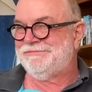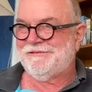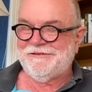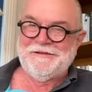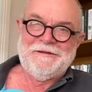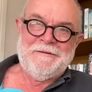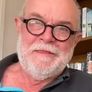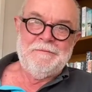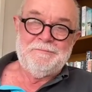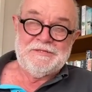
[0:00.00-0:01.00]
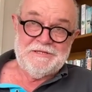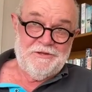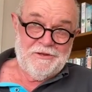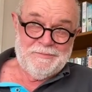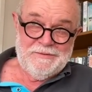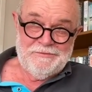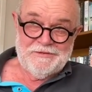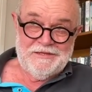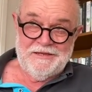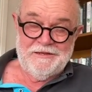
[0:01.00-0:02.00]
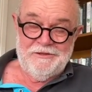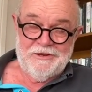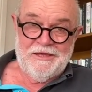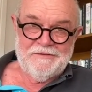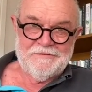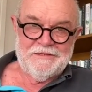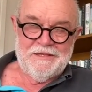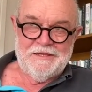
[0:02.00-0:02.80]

But there's a lot of people that are getting a lot out of it,